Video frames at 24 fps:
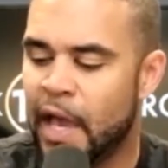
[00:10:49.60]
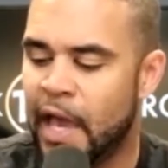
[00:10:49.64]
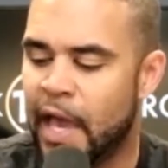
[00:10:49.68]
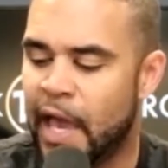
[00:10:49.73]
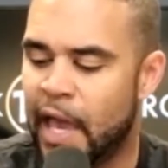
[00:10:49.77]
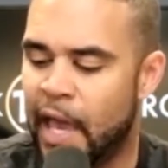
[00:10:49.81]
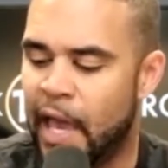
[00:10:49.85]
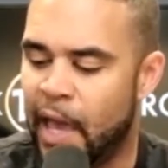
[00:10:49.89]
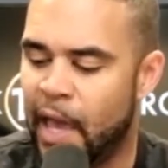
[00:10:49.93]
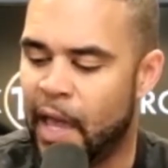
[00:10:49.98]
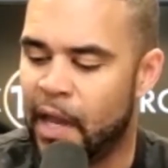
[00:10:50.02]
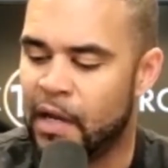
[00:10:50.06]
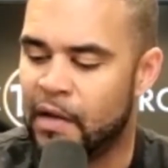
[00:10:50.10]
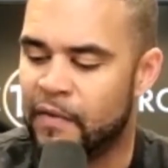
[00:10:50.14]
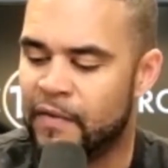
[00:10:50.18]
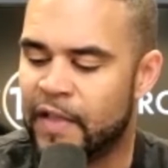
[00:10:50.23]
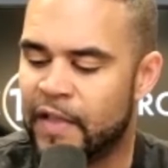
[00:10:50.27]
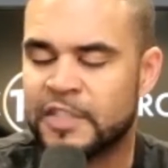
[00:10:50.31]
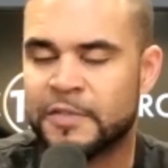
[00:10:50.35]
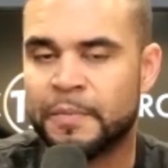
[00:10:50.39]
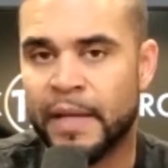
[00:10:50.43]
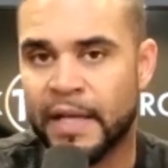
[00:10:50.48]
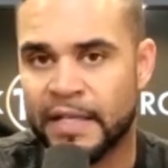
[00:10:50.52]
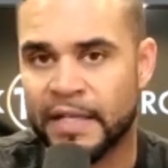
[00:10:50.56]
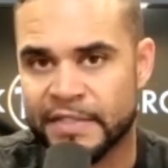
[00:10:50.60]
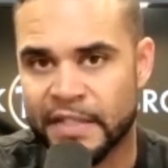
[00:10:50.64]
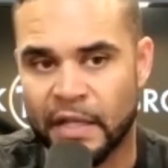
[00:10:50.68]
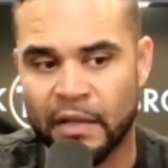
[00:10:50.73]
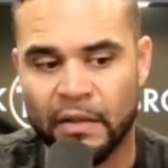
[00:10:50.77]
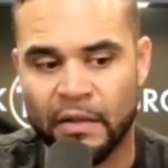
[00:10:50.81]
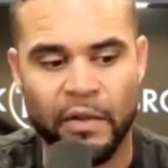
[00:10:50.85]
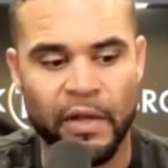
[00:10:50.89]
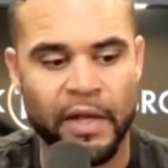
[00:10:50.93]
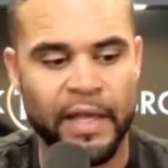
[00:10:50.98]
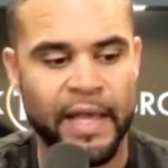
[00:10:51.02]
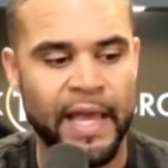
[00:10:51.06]
And that's because I
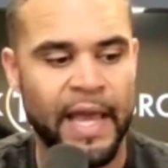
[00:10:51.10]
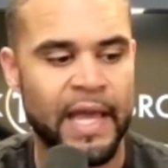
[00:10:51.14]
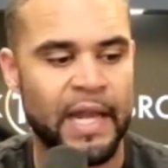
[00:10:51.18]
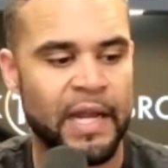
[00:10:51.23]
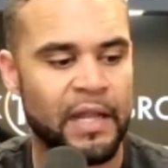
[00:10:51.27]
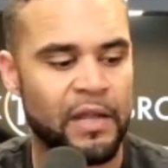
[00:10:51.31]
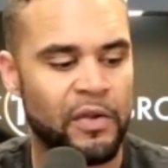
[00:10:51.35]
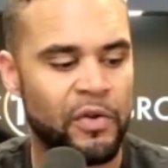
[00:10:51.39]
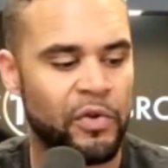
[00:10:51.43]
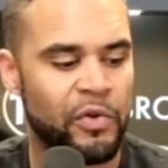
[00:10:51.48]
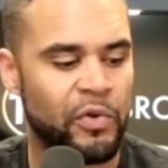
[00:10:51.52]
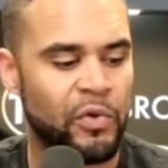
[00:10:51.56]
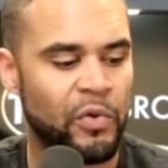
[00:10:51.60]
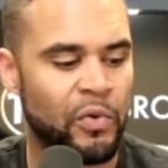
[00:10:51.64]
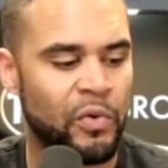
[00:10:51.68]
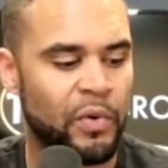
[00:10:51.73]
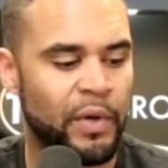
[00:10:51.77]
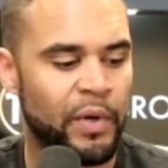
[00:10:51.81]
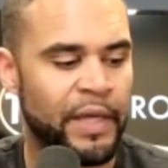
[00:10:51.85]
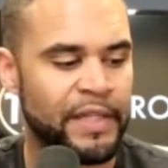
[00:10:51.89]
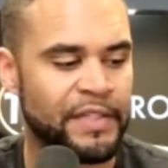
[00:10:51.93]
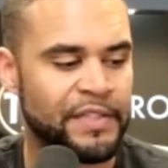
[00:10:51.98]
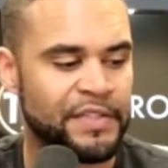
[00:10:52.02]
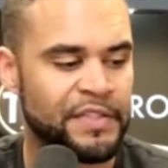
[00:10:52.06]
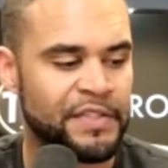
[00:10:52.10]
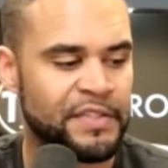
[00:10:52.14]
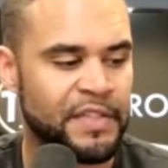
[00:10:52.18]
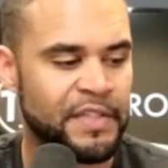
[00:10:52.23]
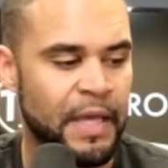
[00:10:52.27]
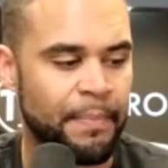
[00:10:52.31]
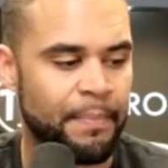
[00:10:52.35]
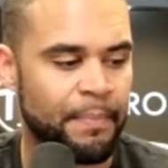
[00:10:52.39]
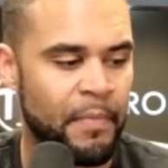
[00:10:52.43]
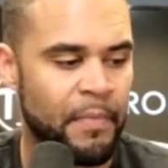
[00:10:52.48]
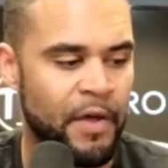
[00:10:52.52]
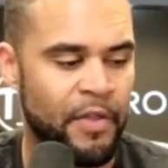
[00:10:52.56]
look at who his
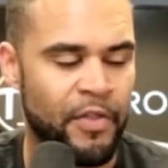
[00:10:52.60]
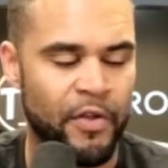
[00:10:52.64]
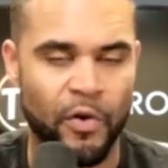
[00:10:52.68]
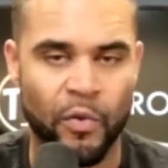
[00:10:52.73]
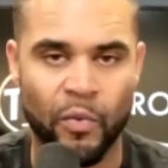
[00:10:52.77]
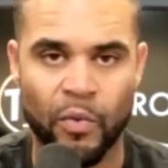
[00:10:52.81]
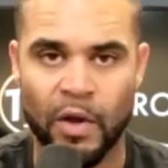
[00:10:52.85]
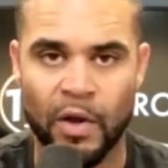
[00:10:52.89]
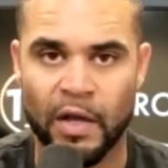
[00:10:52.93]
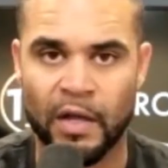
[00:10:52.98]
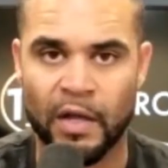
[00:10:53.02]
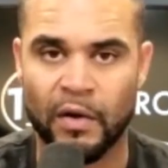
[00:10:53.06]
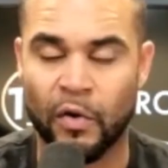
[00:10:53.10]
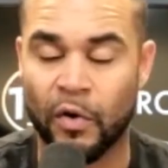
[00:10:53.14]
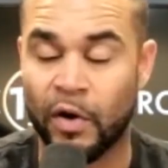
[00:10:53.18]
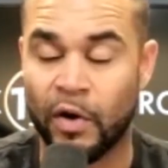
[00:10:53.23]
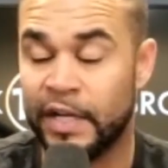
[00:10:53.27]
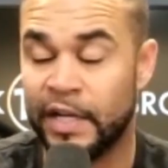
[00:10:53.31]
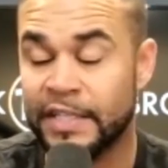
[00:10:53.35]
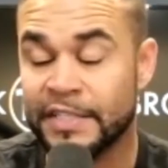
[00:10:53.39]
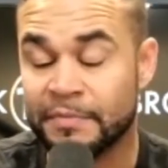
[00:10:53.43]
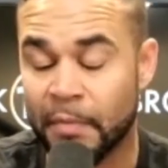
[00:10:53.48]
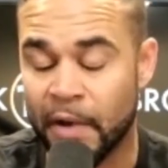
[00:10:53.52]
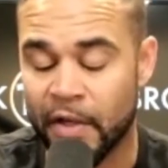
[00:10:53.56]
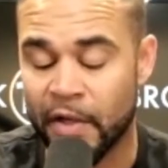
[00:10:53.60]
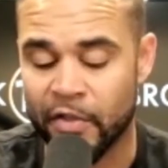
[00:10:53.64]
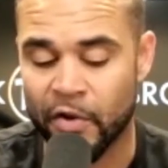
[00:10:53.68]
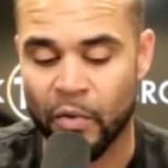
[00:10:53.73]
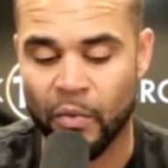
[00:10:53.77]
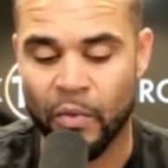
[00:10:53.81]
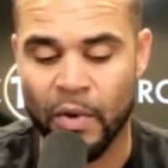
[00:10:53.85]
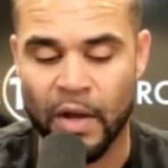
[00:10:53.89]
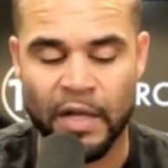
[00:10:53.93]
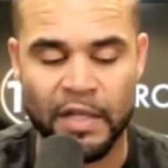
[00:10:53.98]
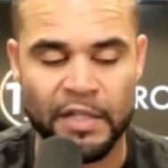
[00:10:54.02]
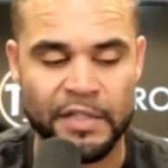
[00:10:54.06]
stepmother was, or his mother
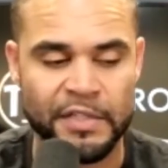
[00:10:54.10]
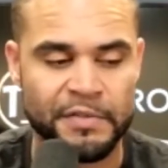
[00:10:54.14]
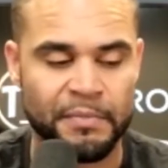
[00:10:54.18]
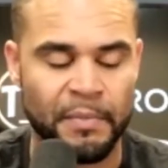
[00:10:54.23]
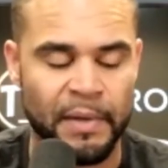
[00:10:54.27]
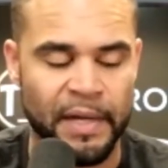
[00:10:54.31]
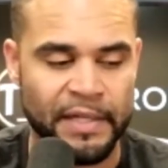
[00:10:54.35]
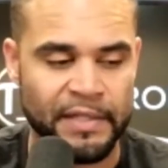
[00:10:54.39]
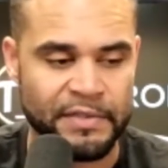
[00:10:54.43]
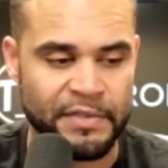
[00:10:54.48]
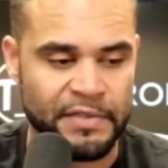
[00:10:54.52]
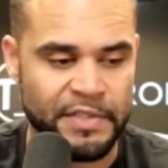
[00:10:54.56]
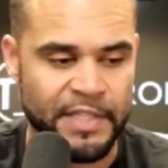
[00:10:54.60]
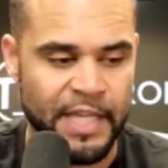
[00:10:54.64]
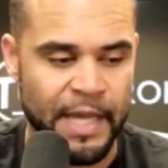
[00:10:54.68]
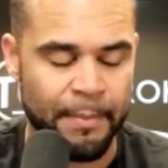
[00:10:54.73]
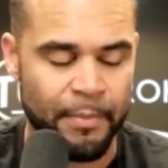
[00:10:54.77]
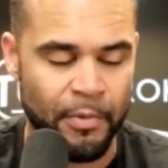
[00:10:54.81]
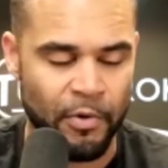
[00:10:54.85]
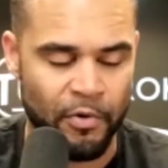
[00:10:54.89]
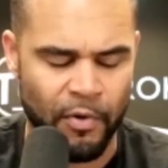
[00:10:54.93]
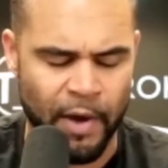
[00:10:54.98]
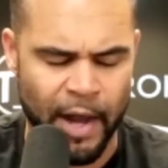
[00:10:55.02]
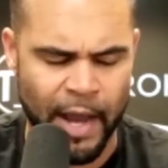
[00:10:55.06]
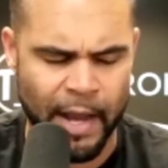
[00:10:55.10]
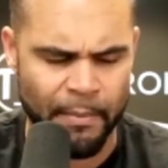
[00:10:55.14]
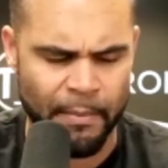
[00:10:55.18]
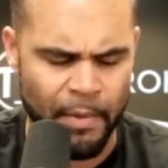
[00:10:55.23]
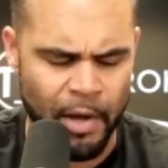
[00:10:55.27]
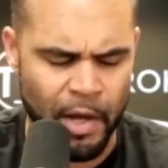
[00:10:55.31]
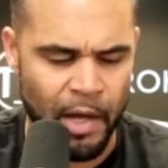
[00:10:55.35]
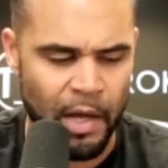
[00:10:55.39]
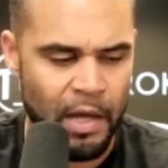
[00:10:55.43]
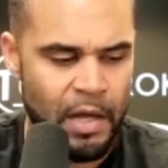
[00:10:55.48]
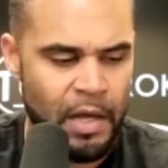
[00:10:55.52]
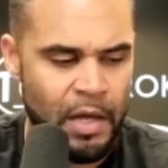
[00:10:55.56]
was, my
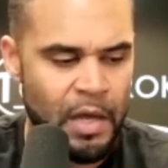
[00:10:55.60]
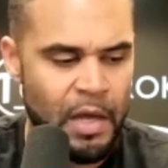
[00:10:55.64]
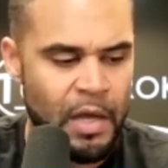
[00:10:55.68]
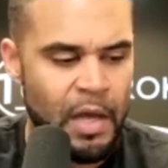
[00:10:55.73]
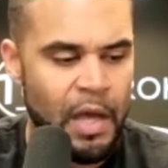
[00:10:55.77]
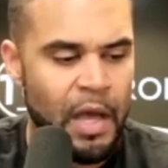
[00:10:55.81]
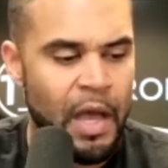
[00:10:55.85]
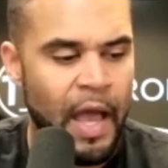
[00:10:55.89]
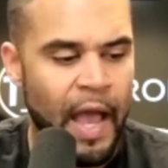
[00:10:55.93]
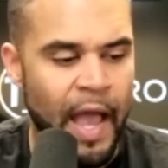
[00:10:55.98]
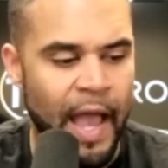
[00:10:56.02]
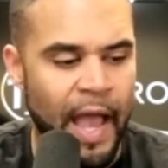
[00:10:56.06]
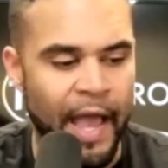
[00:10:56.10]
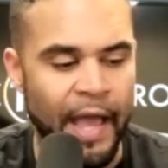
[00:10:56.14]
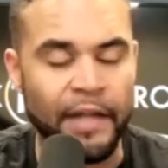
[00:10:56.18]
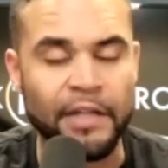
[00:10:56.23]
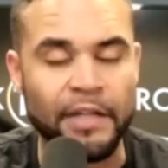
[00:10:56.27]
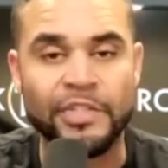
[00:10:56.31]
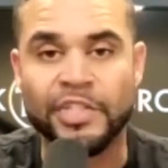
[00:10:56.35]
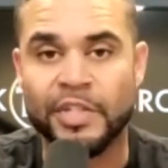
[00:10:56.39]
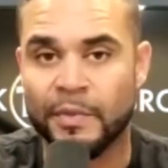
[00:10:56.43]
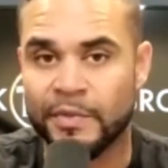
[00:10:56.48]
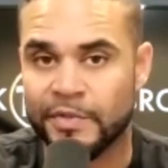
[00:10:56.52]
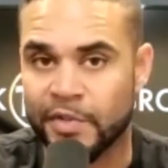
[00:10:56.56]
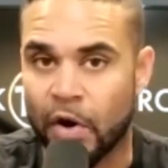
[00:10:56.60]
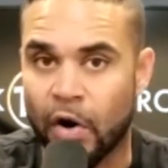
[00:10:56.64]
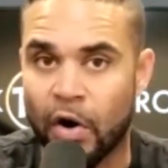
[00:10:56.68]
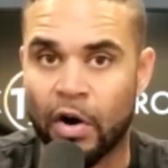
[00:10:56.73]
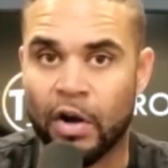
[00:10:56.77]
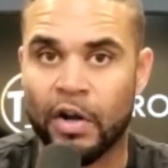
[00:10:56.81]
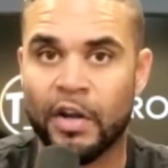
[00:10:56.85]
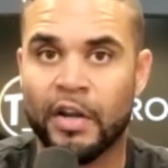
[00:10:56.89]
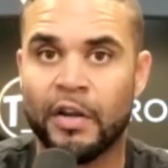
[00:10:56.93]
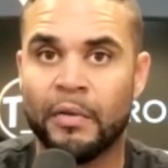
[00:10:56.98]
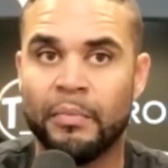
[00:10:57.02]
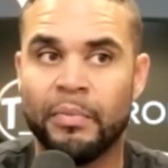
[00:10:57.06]
step-grandma, and she was
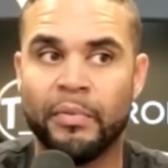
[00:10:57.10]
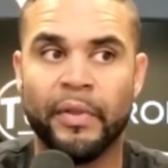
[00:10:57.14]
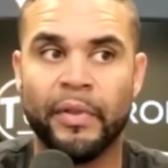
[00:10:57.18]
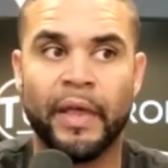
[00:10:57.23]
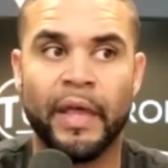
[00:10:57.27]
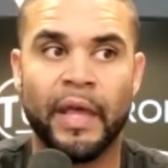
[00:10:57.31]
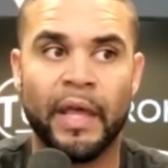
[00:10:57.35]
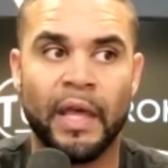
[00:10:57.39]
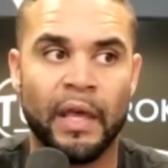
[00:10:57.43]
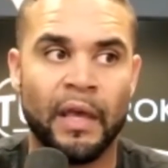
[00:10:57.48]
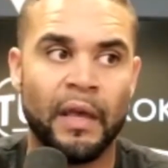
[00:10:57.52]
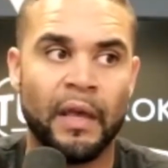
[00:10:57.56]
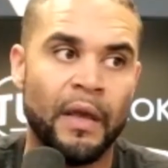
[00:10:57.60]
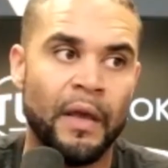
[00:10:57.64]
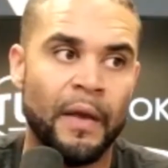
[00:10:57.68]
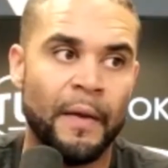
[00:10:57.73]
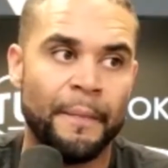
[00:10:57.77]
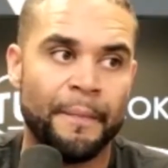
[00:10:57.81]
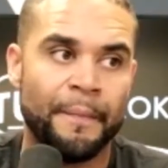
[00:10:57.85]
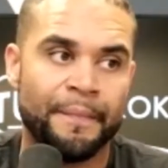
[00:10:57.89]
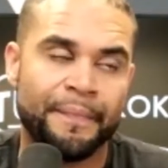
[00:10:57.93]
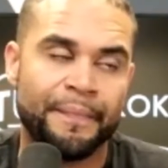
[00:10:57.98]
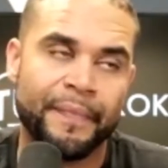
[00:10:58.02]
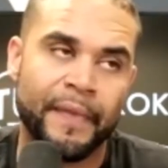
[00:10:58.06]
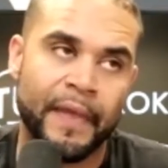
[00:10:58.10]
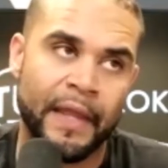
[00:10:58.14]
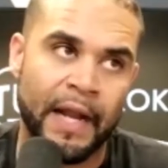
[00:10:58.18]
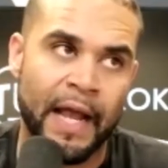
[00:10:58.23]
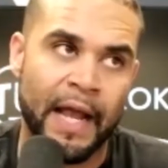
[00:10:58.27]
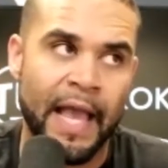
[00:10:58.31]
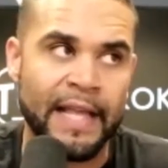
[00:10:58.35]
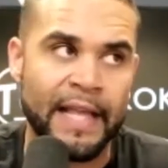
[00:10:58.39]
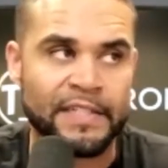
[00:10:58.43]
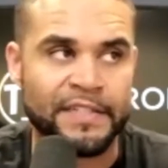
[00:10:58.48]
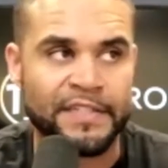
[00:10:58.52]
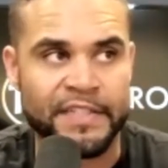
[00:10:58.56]
arguably, and I
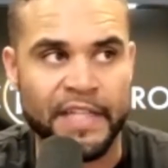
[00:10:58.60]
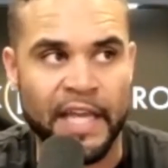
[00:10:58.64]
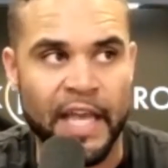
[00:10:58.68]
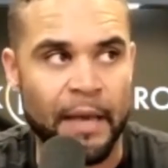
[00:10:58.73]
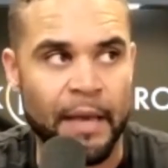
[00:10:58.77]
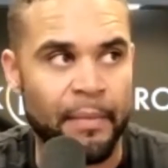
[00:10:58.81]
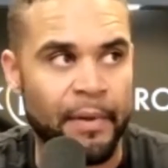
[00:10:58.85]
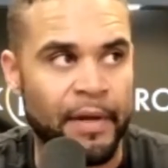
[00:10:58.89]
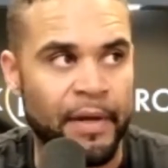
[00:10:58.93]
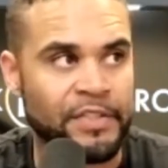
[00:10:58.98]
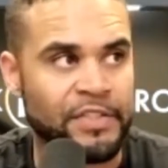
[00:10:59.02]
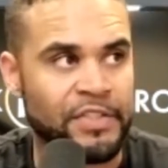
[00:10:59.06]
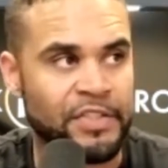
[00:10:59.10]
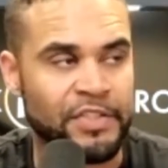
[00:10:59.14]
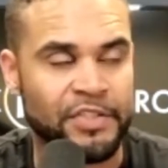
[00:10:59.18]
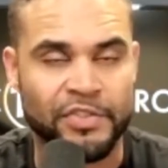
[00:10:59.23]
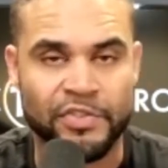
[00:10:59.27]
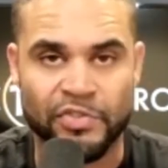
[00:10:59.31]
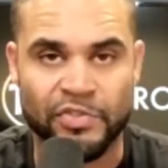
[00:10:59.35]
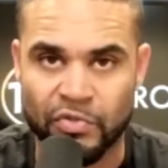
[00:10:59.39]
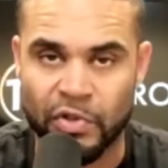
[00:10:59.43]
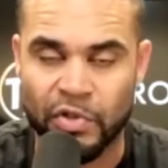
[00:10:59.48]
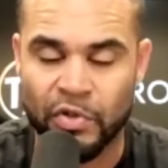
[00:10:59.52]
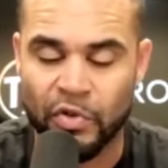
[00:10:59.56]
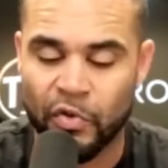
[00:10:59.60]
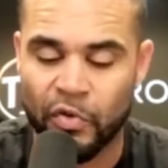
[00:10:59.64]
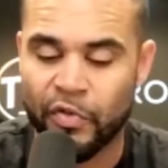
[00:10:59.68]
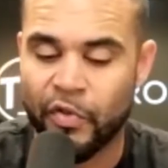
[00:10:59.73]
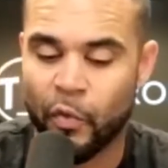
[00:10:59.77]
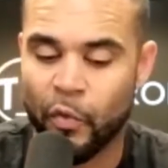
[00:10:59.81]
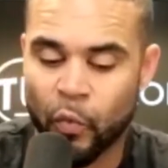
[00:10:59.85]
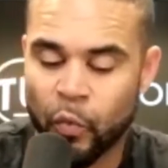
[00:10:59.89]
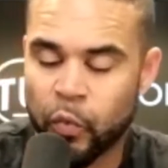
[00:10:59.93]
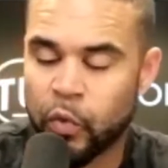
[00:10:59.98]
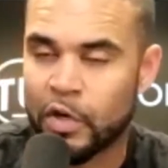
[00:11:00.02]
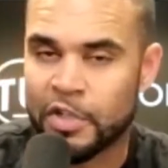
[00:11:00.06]
hate to say it, but it's just true, the
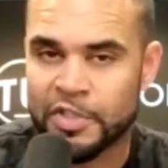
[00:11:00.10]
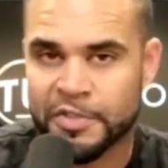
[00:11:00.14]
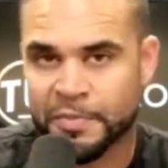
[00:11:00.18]
worst